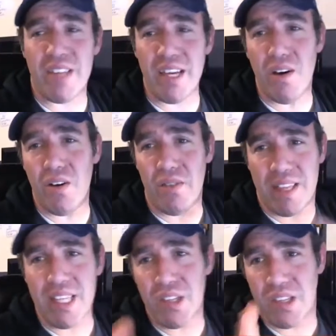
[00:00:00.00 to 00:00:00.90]
deal with
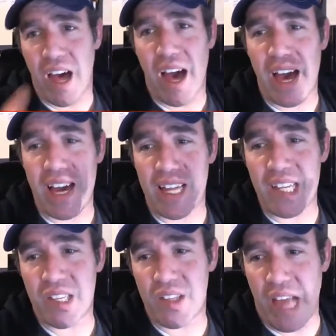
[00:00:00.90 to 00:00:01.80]
this guy and
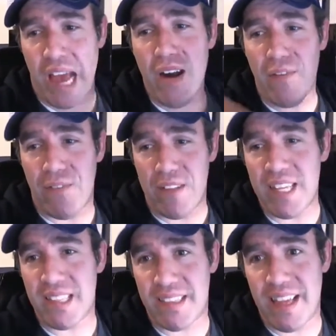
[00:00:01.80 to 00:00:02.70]
this tariff and
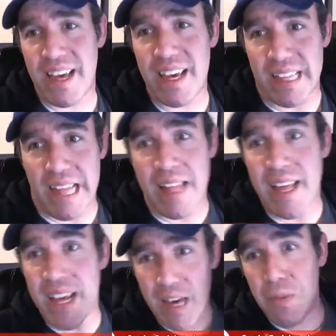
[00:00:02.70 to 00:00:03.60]
this thing, and then
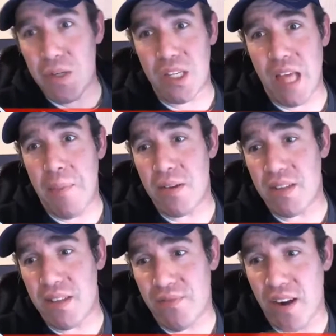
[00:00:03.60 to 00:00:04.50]
he pushes that
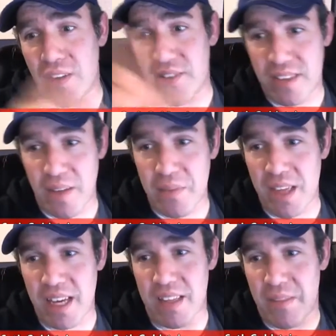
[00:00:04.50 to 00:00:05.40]
person in front of
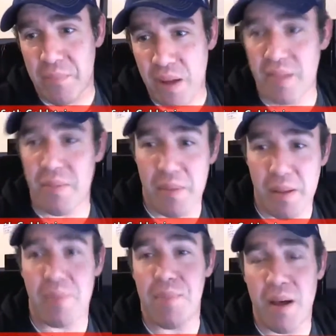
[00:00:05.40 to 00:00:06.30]
something and blah, blah,
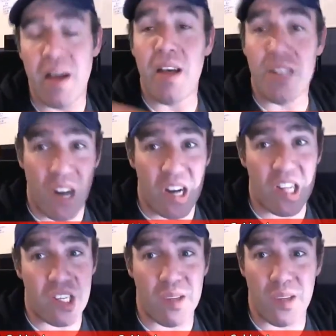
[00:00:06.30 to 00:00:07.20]
blah, blah, blah. Sorry,
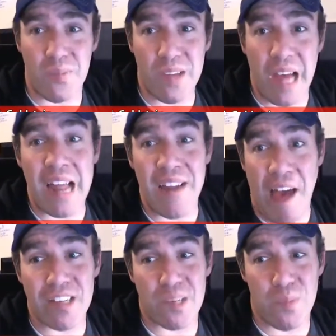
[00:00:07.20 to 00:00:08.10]
there's some kind of
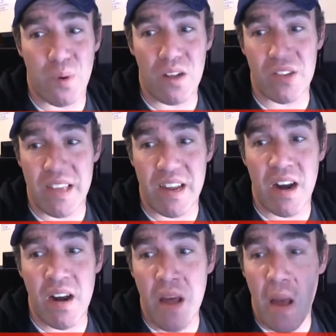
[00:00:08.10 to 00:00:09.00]
half spoilers
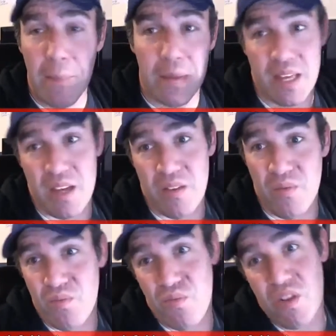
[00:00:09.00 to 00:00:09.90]
there, but you
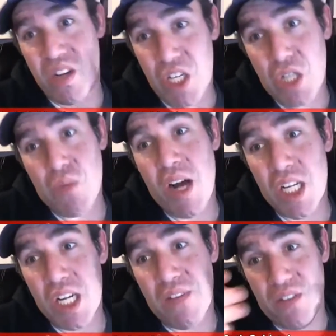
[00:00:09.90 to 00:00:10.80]
really should watch
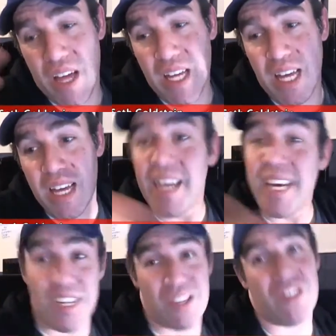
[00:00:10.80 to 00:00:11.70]
it if you like it.
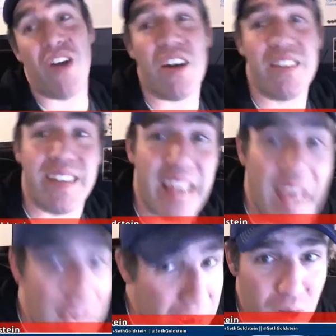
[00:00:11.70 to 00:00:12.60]
He also talks to the right.
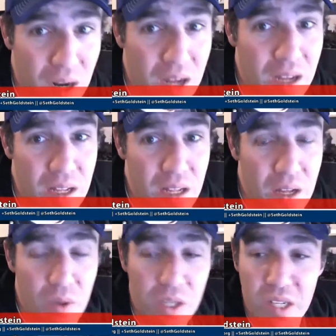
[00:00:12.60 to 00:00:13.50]
camera,
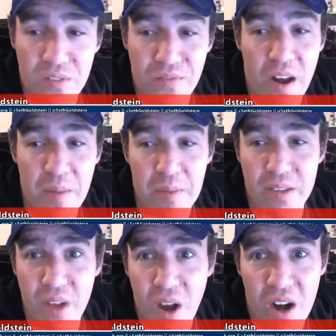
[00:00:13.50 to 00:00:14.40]
which is very
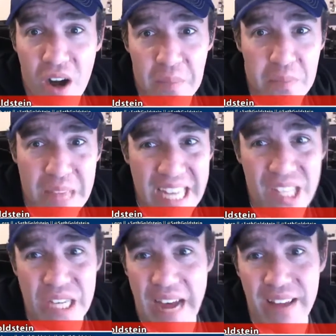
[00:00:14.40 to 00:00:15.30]
bizarre and
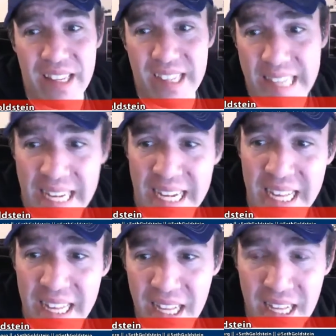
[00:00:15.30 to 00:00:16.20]
takes you out of the
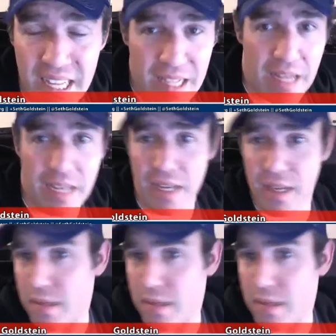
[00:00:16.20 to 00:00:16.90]
scene. Like,